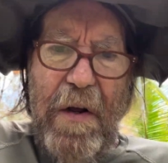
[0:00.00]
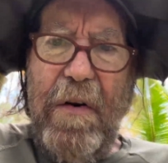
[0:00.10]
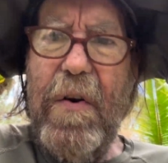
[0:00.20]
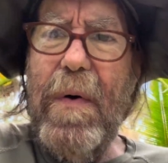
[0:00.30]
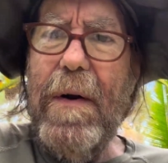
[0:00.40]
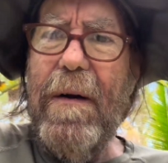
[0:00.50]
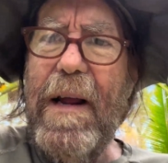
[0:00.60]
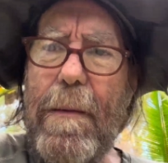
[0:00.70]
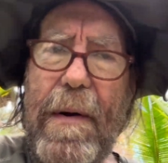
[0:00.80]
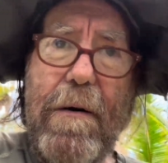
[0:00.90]

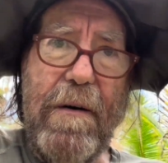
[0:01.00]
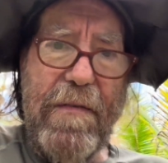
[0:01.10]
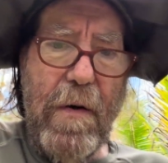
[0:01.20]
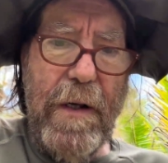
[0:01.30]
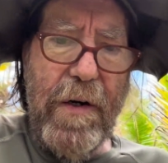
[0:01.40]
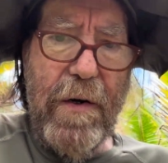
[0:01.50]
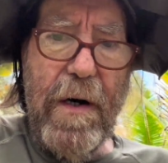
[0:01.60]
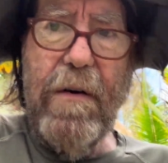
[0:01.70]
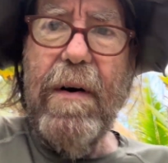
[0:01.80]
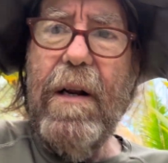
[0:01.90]
200 amp hour fully
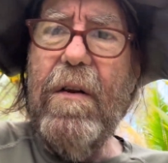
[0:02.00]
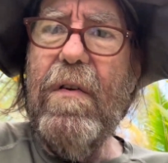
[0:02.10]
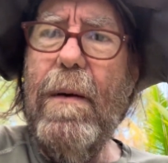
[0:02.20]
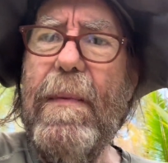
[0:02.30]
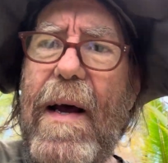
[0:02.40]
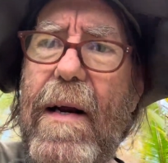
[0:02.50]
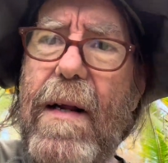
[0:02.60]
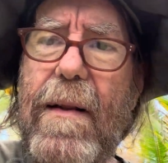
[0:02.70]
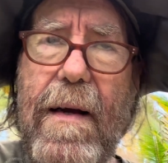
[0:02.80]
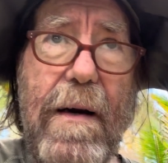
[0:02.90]
charged ready to slip that
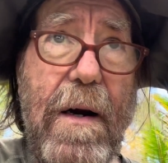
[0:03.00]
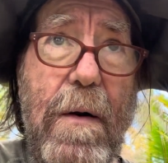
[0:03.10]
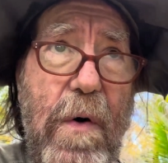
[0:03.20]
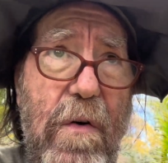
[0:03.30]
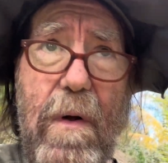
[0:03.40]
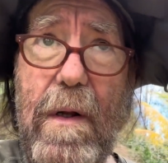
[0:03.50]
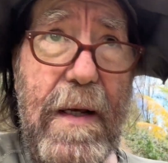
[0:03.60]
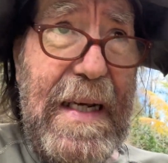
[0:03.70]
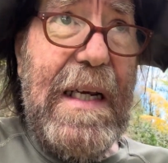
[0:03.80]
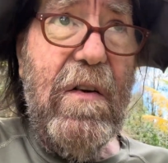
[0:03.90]
in there, which will
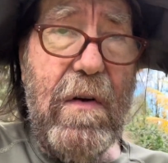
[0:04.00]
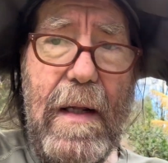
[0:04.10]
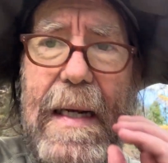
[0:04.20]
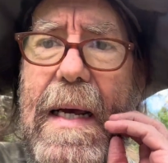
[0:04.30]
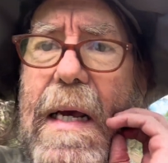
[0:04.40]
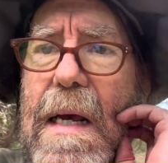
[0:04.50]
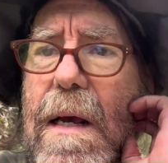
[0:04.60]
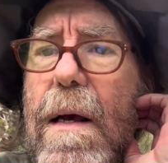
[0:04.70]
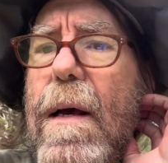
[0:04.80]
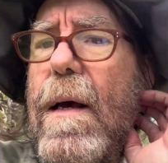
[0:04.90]
easily
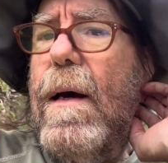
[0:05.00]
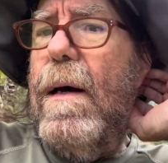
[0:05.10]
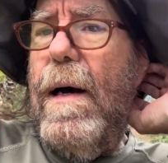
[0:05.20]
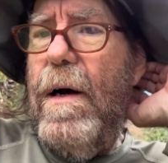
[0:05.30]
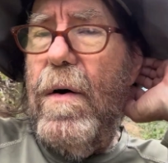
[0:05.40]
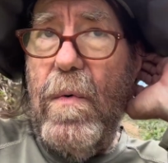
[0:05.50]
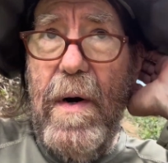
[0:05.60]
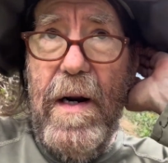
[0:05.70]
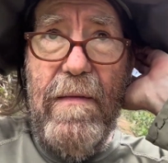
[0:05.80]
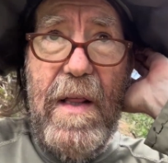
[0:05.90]
uh,
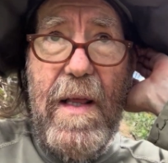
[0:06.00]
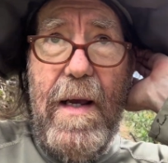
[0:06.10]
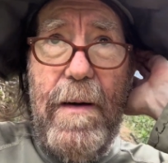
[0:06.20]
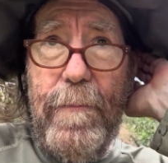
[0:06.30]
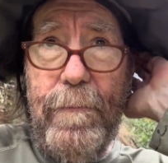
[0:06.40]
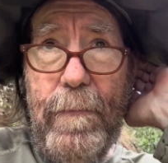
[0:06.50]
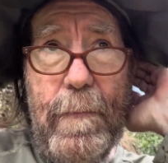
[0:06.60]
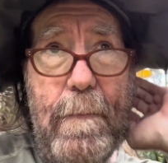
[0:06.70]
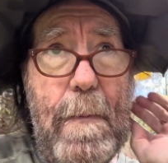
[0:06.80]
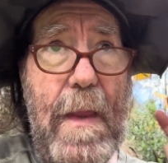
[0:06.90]
run everything.
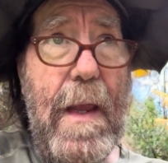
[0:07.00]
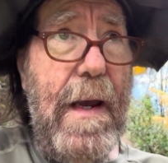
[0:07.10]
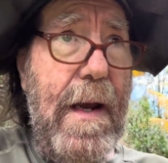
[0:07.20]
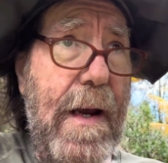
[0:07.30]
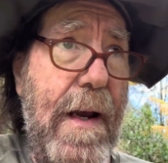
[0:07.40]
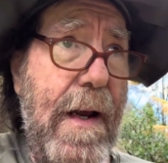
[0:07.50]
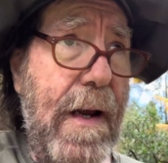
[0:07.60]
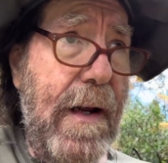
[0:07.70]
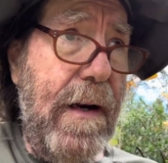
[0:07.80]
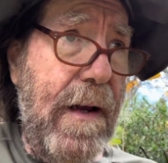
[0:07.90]

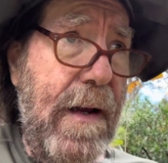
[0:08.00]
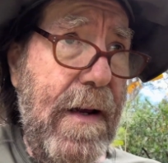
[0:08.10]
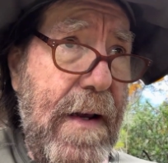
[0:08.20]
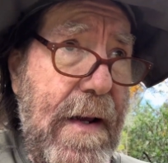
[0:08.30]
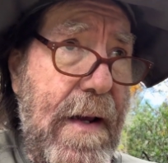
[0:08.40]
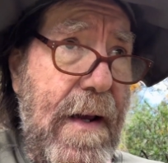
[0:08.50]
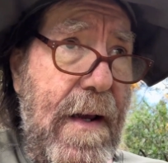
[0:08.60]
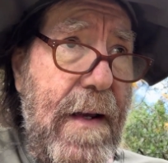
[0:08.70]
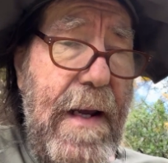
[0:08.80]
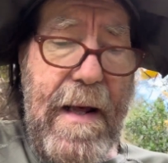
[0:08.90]
And
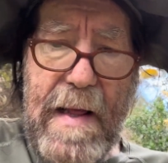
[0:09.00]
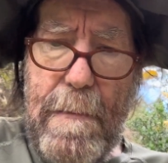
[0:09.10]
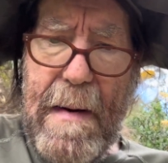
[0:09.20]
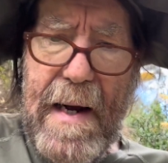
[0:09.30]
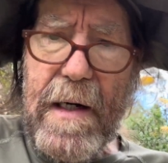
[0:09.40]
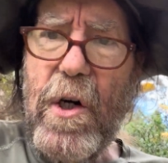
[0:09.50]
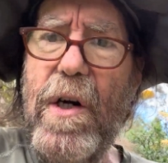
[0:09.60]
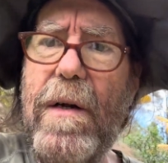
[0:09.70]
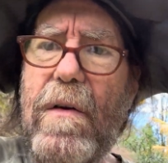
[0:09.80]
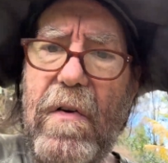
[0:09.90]
yeah, that back
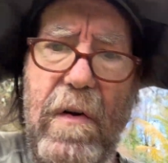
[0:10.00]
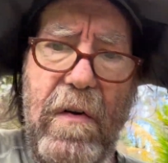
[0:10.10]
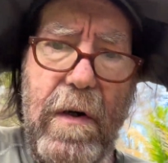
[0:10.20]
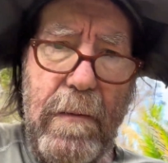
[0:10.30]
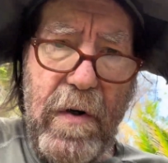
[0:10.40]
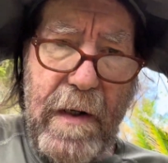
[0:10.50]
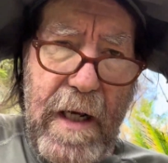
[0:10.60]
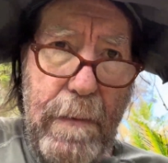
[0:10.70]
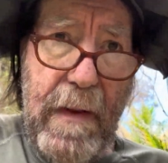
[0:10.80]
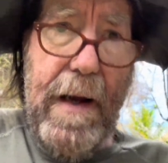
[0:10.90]
Chins system should
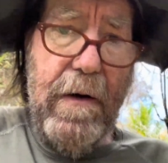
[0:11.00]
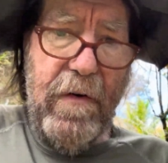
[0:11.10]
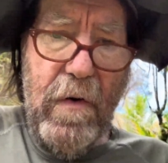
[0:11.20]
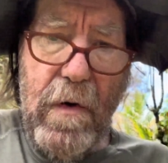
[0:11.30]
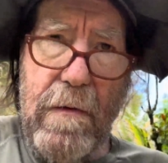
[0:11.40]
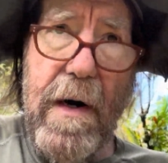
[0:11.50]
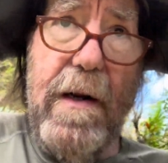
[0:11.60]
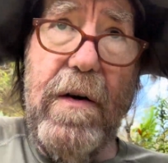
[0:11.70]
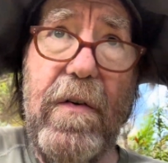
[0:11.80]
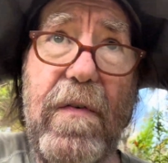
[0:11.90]
keep the household
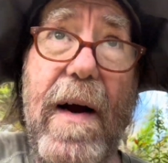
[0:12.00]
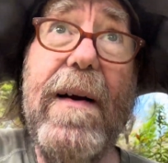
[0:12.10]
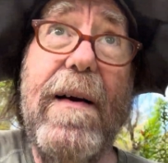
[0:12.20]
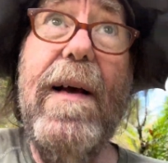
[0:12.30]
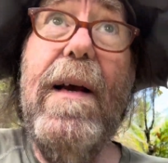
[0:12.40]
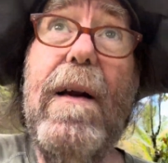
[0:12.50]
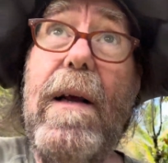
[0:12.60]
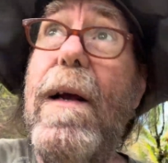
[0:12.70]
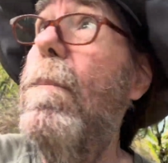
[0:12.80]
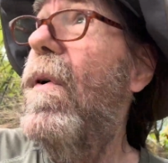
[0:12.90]
running just fine today.
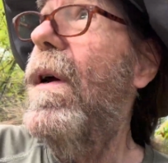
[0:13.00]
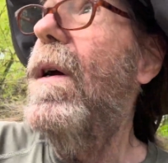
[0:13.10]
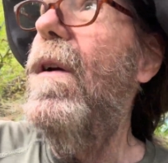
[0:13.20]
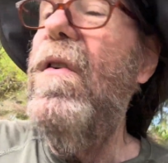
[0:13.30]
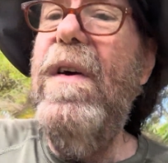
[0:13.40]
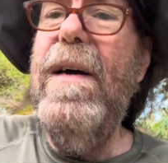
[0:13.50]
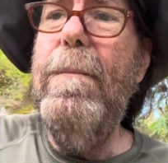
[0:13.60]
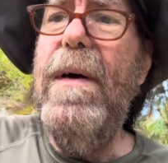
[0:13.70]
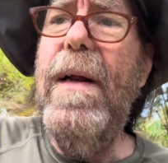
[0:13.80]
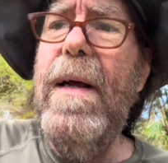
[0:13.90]
It'll get pretty good sun, but